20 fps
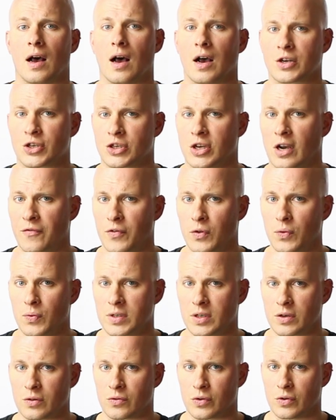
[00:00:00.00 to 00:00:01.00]
a shuffle
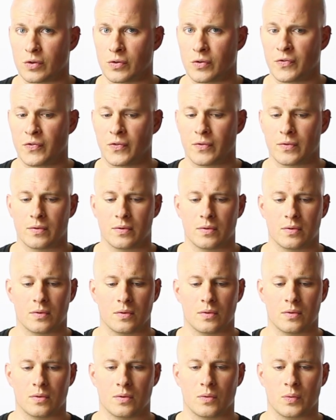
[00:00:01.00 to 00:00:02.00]
was a groove
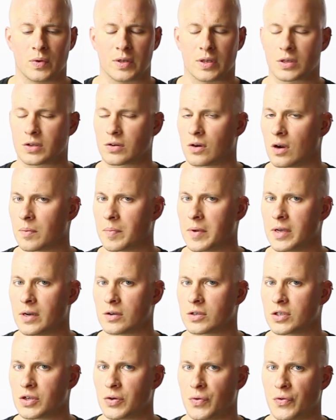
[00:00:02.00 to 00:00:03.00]
with a strong beat
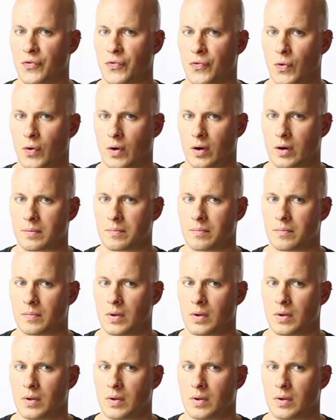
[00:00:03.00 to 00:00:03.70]
on 2 and 4.